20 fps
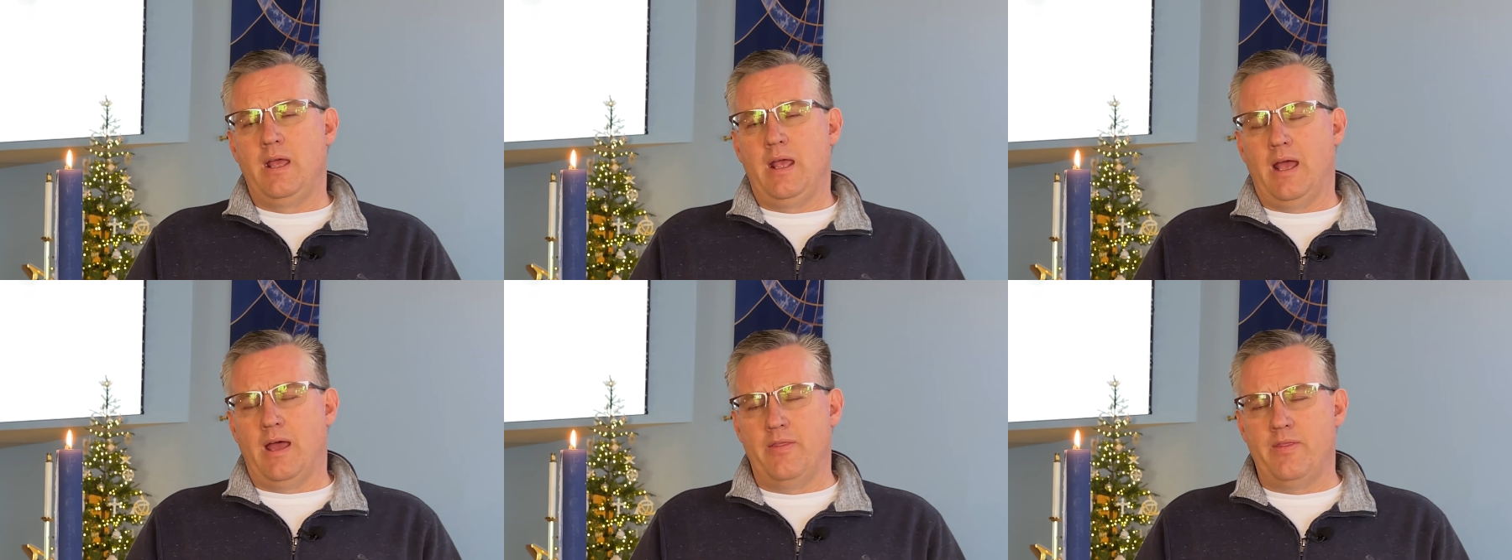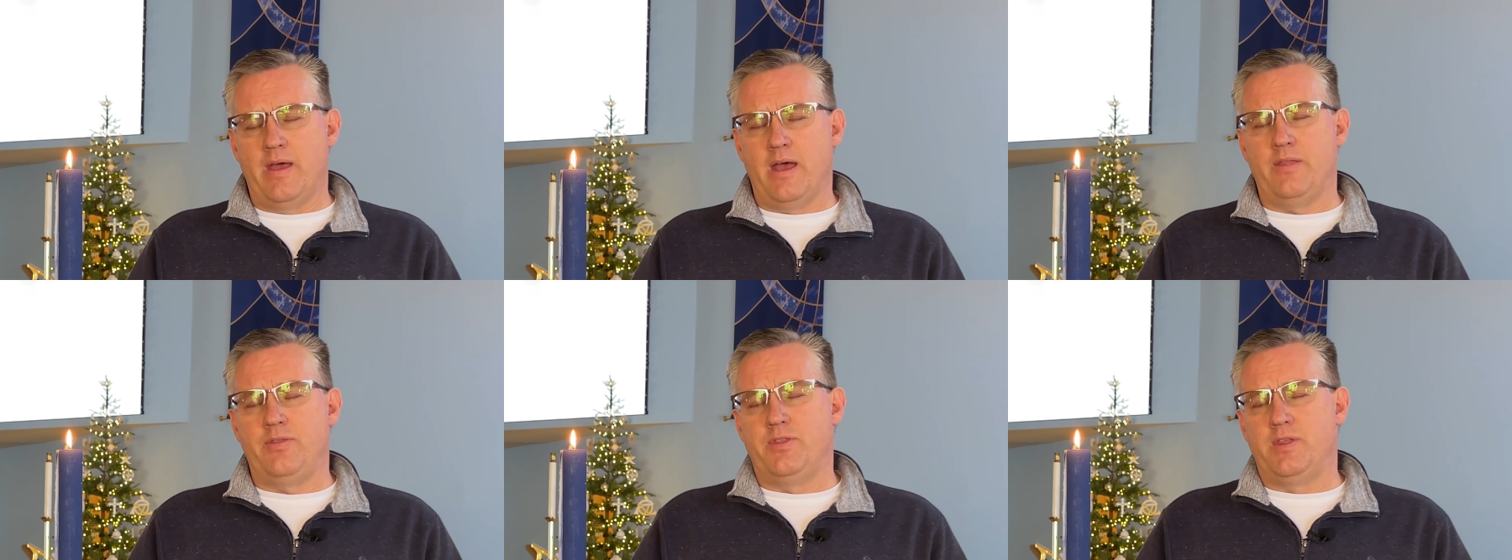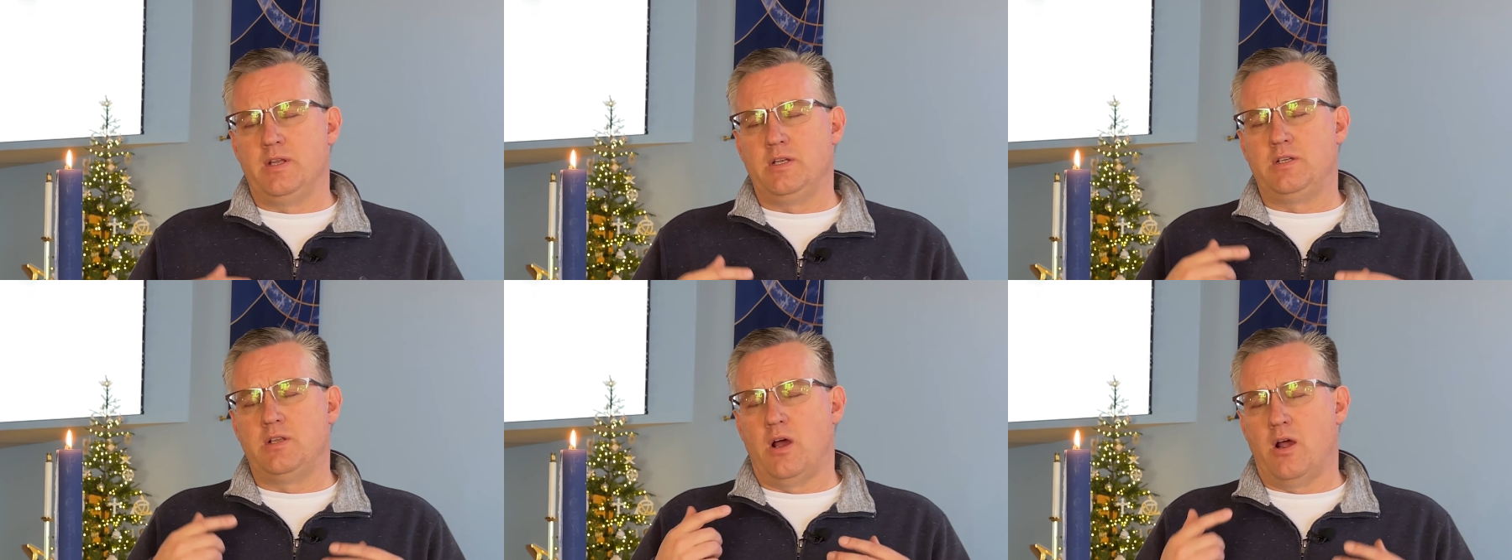and that
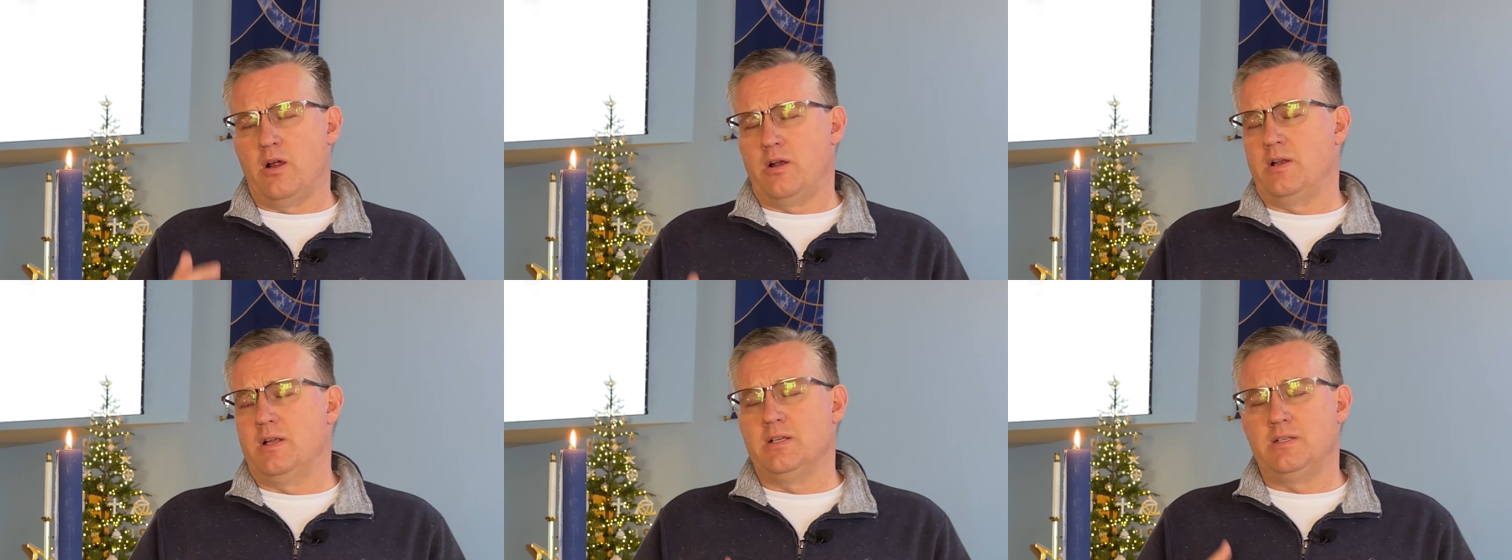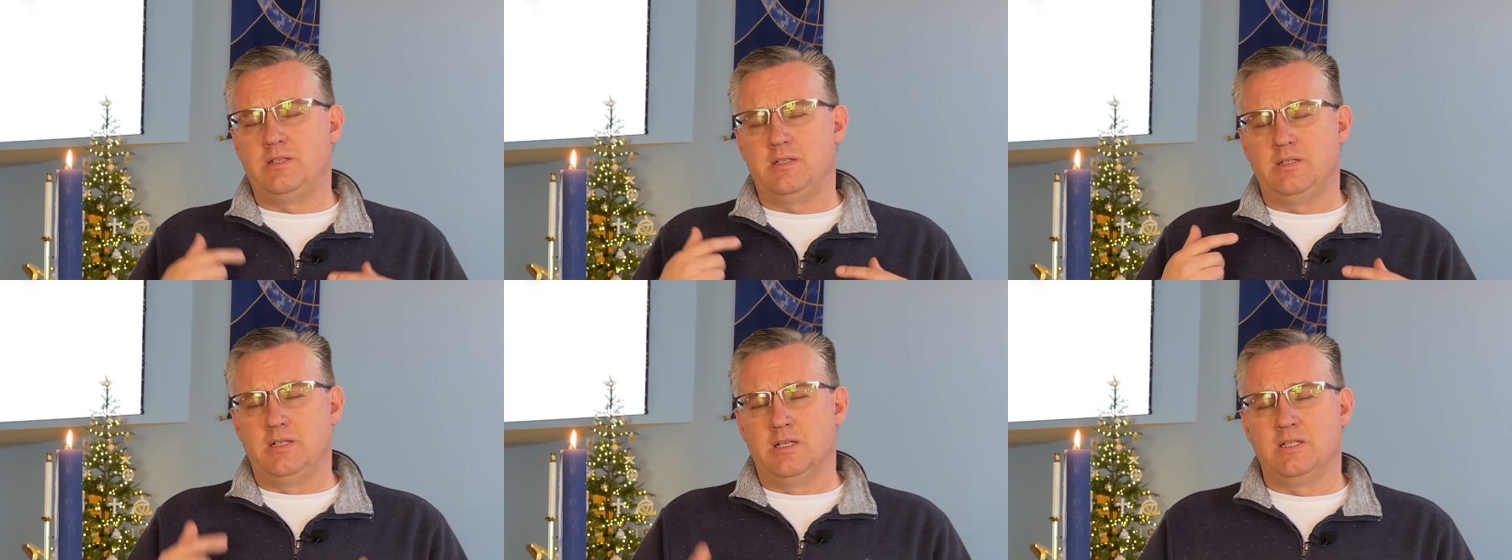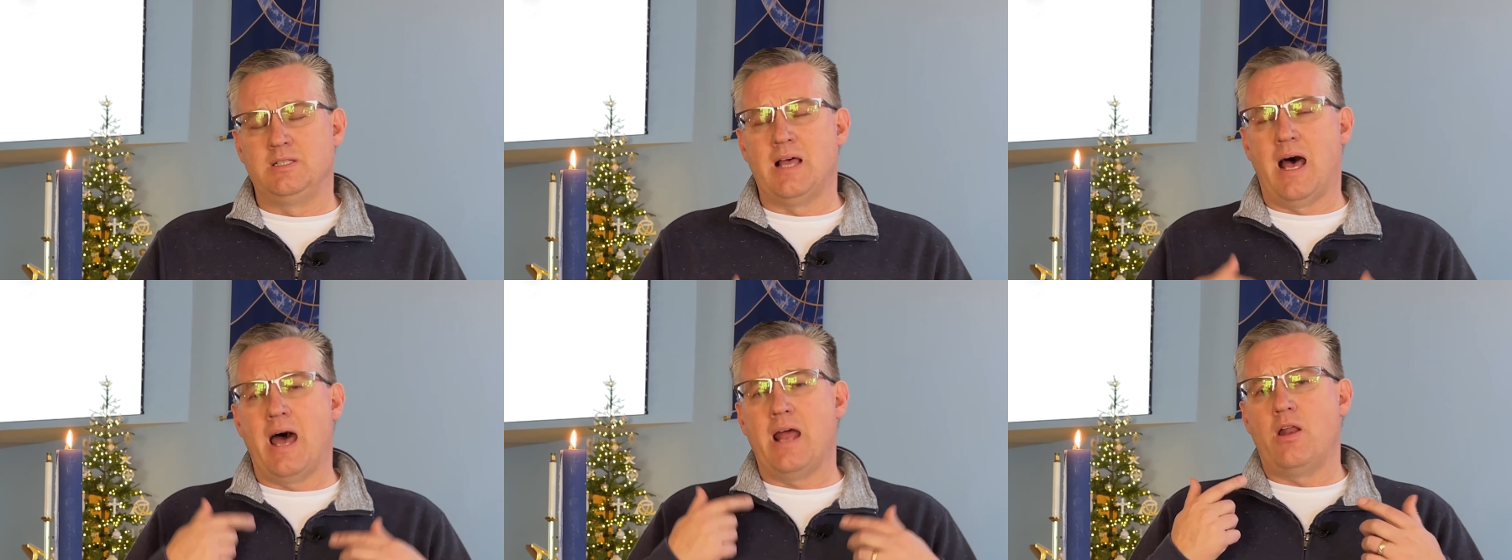the darkness does
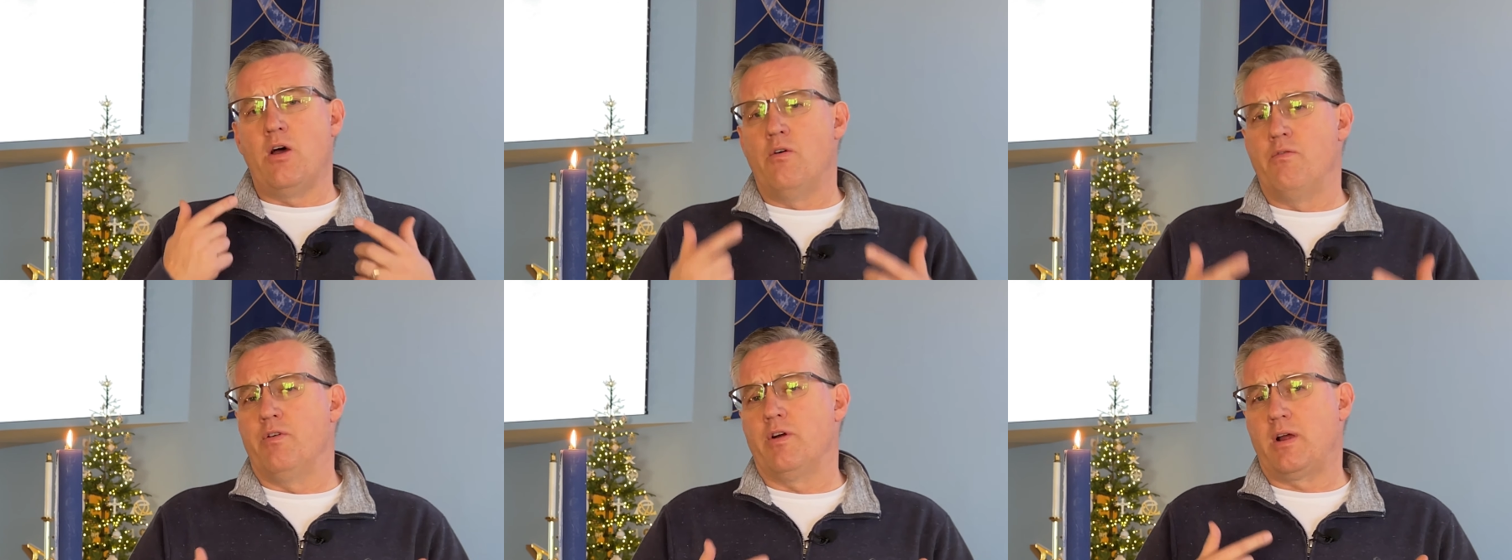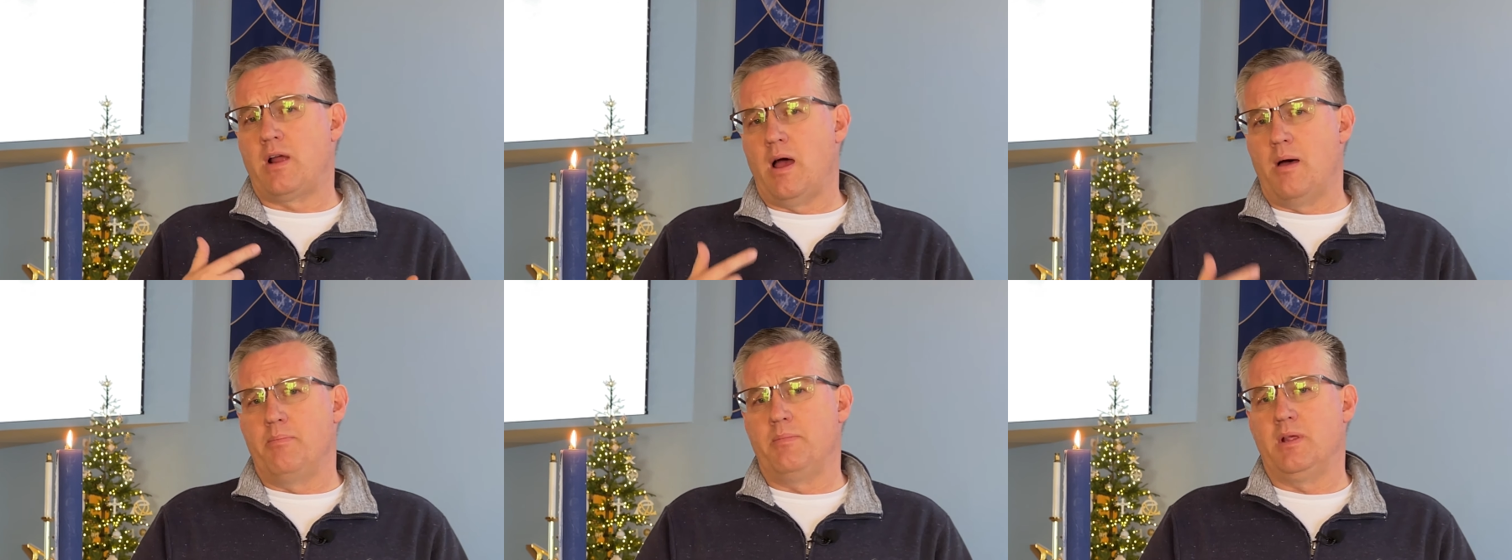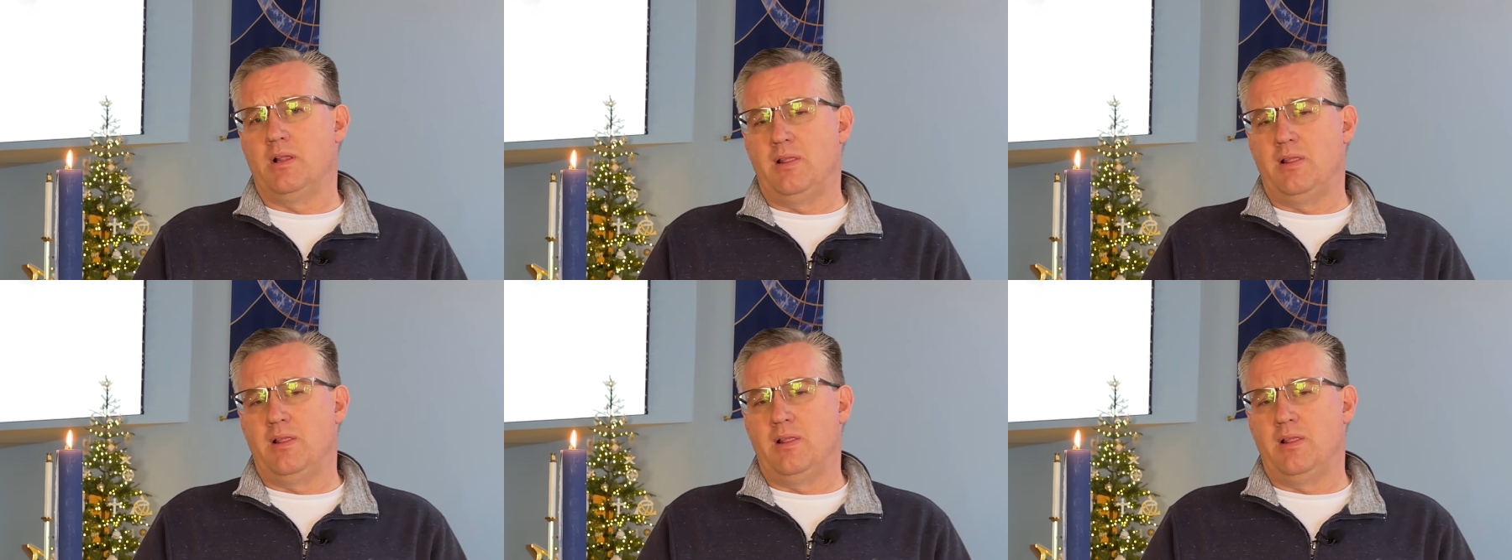not overcome the